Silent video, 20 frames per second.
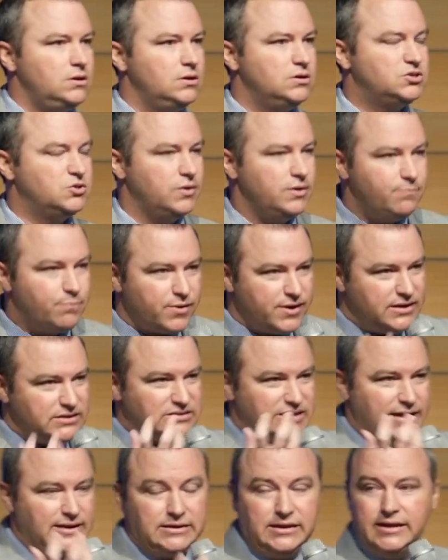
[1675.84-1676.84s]
So it
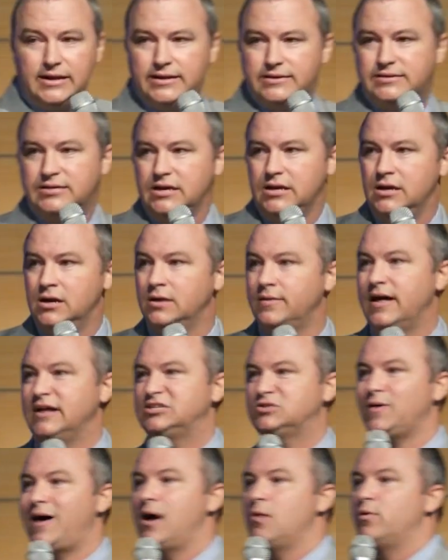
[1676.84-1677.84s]
brings identity.
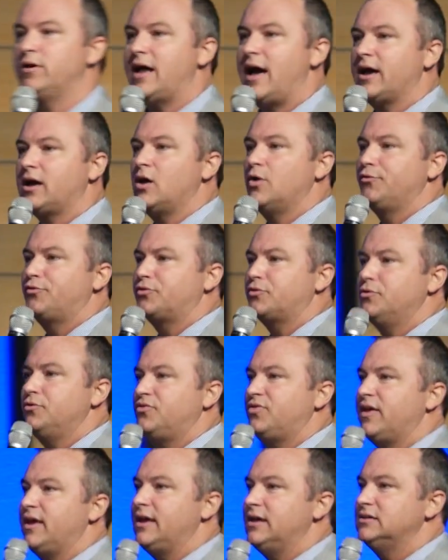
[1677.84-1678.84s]
That's why when I go through
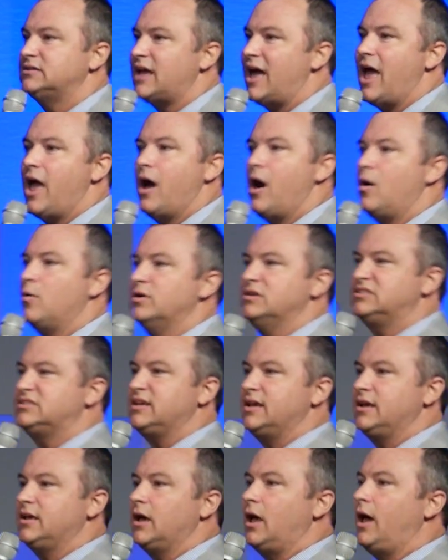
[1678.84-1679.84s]
things, I always
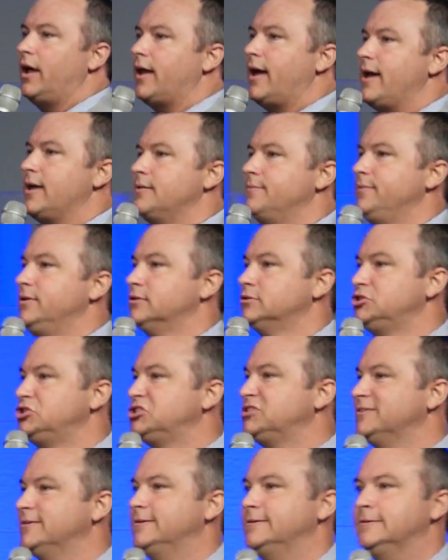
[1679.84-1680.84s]
say, God, I am your
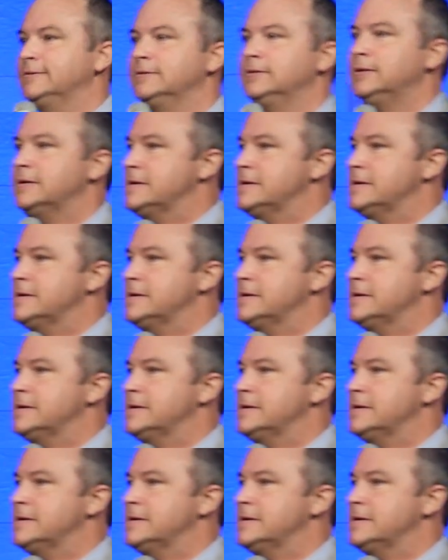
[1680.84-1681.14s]
son.